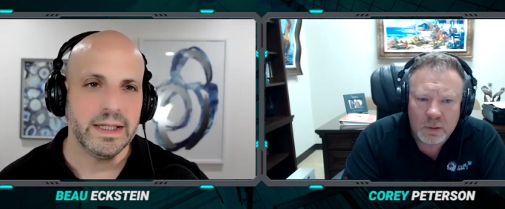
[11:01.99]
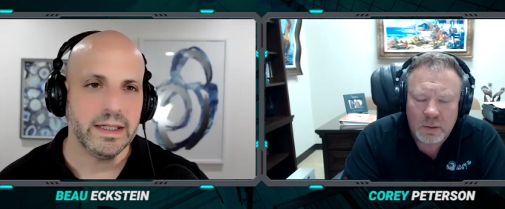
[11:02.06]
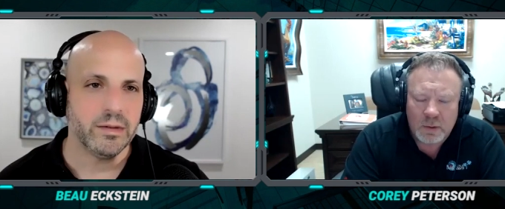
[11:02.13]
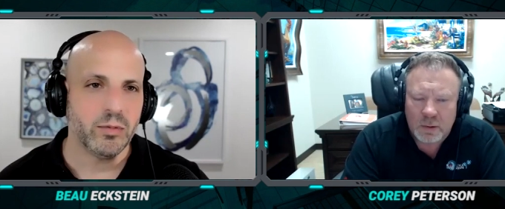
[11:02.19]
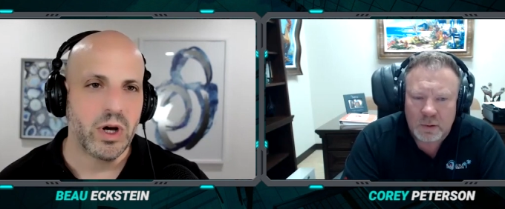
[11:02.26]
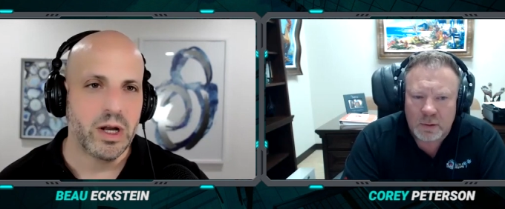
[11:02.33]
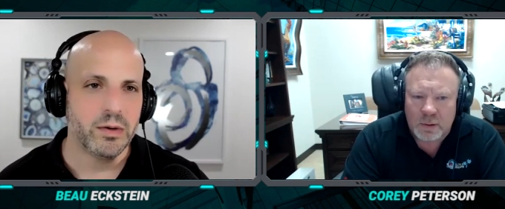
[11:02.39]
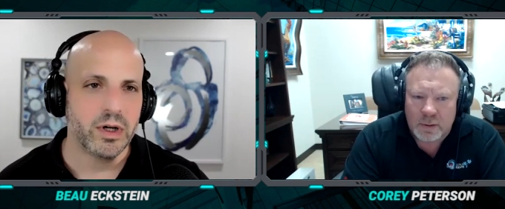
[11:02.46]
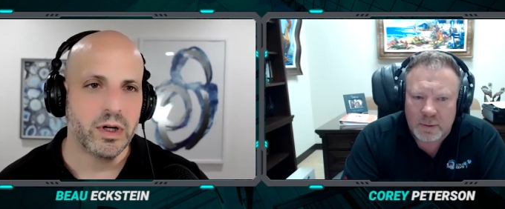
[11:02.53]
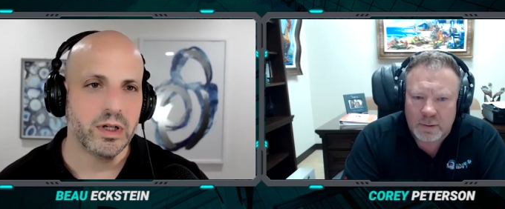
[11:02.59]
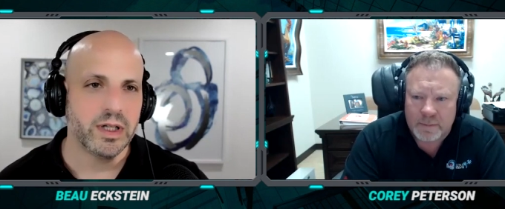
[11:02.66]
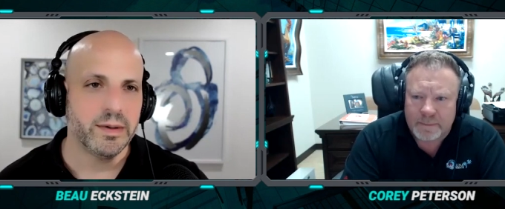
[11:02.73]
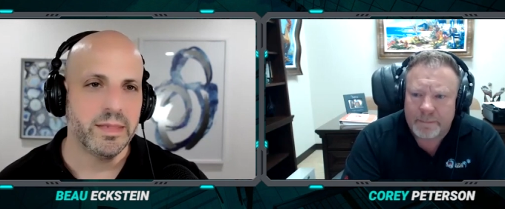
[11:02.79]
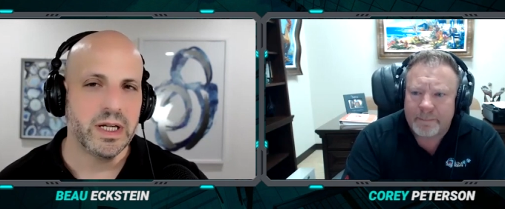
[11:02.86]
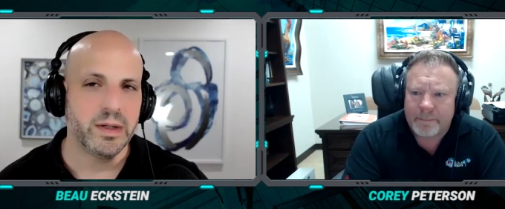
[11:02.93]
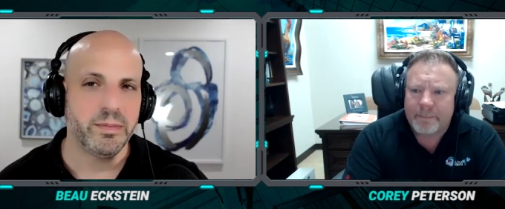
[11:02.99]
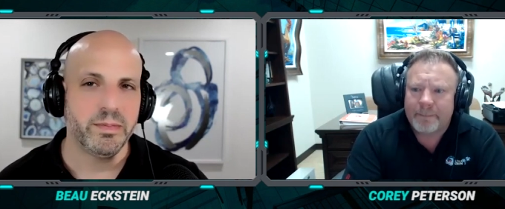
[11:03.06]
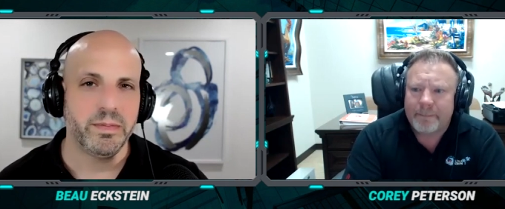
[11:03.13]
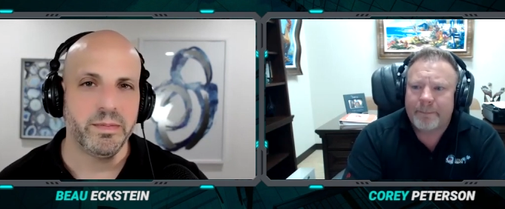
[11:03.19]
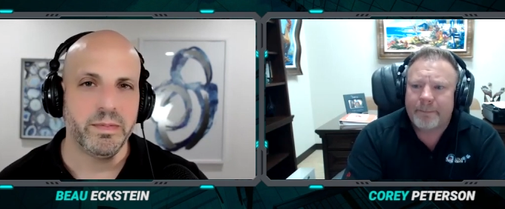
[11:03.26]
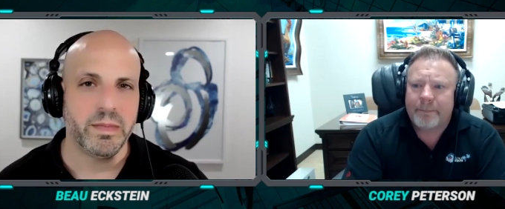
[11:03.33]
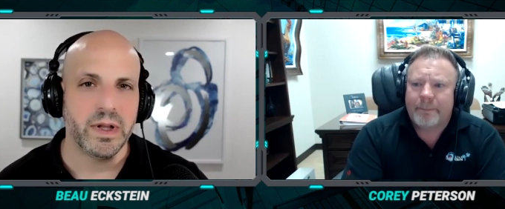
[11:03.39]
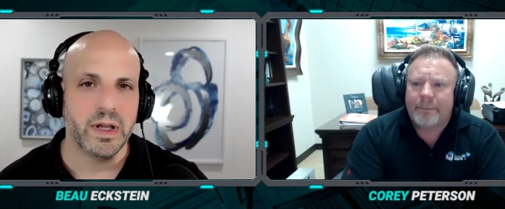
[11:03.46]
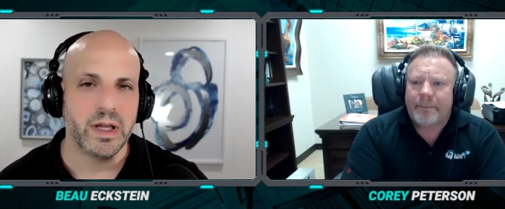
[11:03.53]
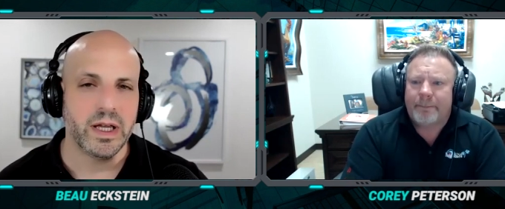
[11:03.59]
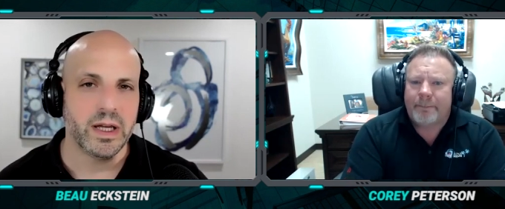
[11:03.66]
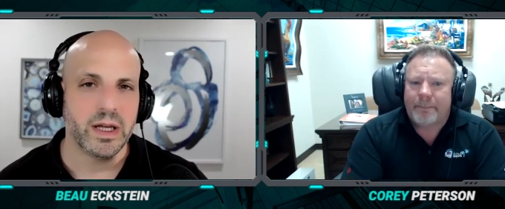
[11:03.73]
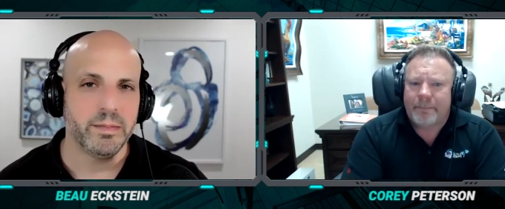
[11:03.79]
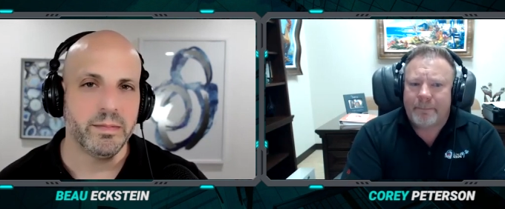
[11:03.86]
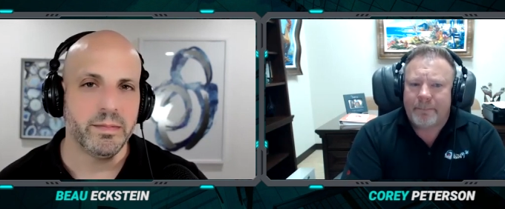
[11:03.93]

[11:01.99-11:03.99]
Speaker 1: why are limited uh,